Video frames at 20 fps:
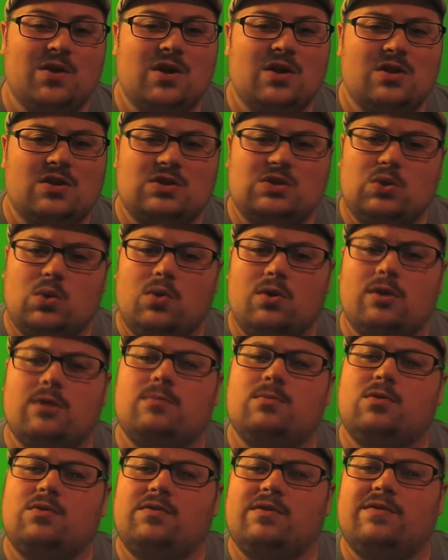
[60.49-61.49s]
The story of the
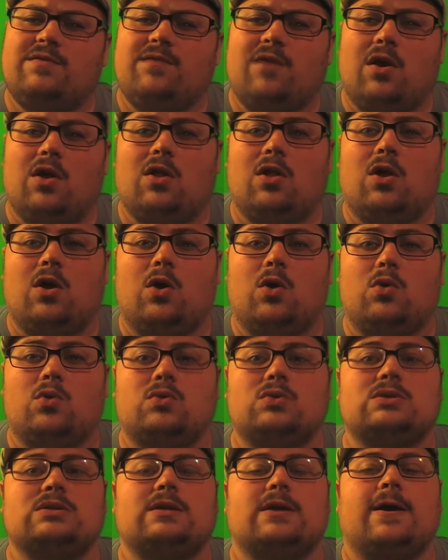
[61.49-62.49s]
movie
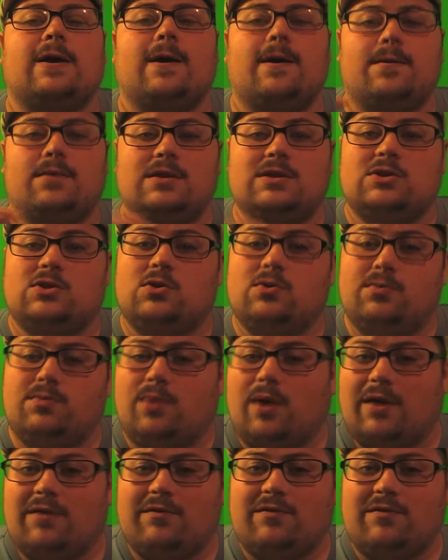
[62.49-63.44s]
follows these two private